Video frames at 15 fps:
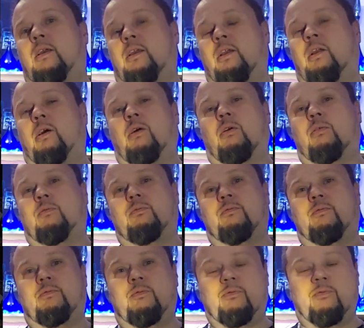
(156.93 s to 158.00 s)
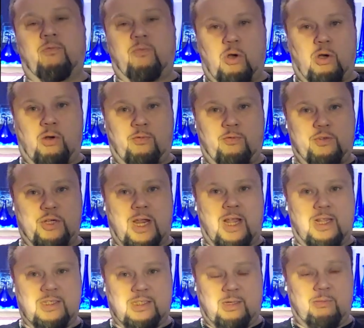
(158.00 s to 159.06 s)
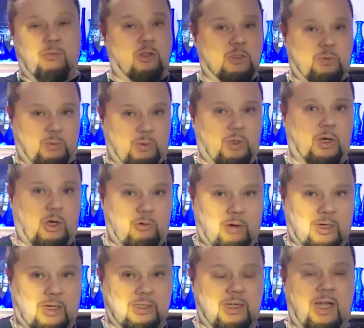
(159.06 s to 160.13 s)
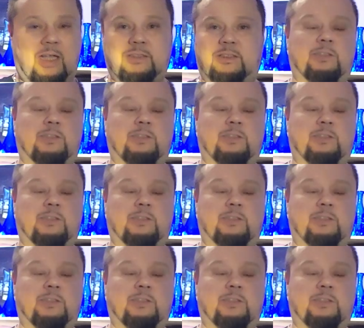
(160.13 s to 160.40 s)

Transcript: you know, Verve jazz that most people are going to recognize,